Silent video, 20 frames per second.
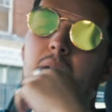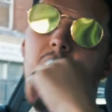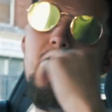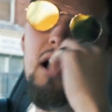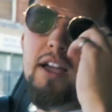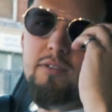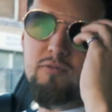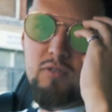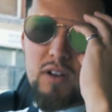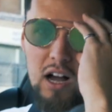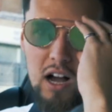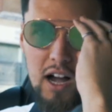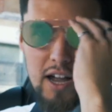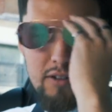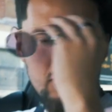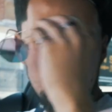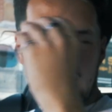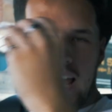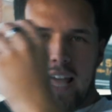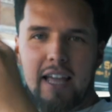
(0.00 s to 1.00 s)
but I
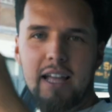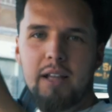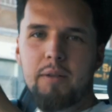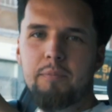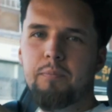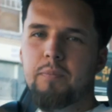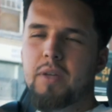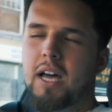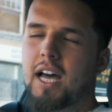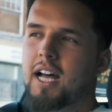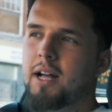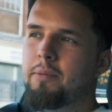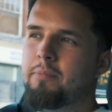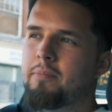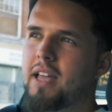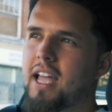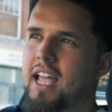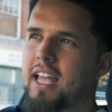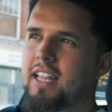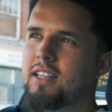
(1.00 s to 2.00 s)
relate
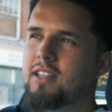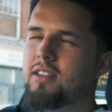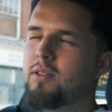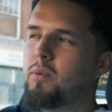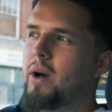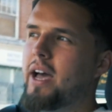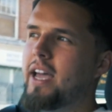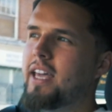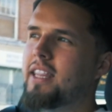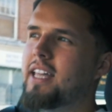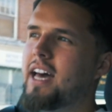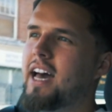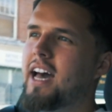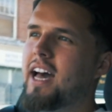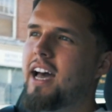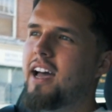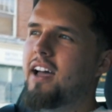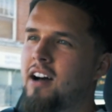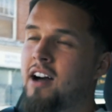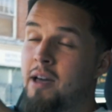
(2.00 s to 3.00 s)
in the way that